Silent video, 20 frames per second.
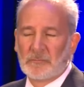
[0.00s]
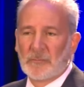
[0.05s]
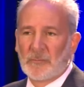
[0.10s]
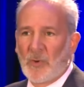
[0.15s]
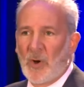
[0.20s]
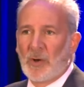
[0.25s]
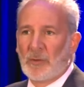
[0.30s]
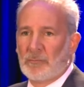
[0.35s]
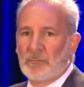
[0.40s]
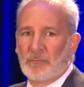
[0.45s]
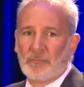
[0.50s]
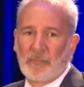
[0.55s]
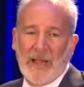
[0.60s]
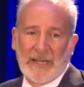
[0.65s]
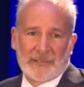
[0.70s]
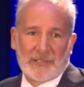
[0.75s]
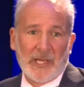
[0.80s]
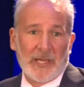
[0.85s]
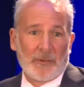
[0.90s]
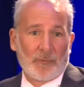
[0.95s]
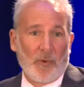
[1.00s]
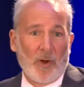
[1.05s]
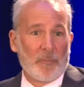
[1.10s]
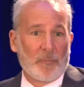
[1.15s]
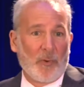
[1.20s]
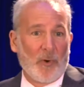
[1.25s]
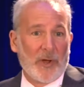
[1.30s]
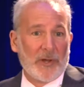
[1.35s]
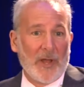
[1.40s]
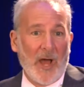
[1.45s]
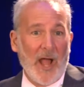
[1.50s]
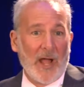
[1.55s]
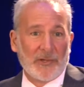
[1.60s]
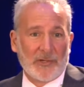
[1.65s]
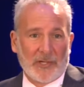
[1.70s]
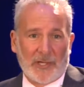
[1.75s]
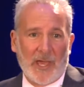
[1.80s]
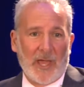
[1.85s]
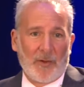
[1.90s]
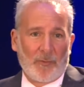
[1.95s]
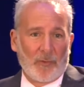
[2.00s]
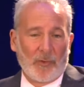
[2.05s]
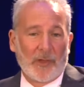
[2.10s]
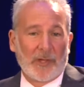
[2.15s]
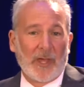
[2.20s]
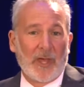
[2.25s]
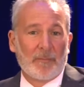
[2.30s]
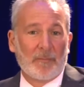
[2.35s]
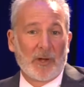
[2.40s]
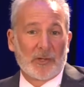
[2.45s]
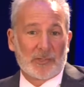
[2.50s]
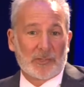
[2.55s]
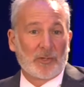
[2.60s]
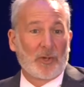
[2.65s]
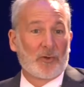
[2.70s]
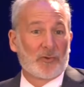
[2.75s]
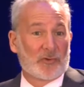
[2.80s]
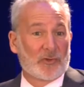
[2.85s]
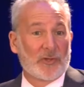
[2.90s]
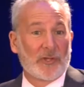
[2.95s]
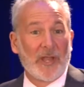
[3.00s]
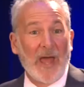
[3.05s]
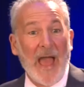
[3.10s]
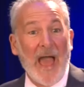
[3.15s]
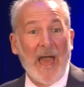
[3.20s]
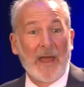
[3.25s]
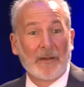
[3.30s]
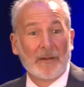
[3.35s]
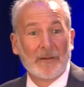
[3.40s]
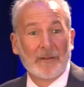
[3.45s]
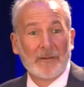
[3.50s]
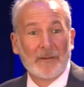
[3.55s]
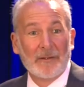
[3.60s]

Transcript: Well, that's it. 1.9, you can't really get much closer than that.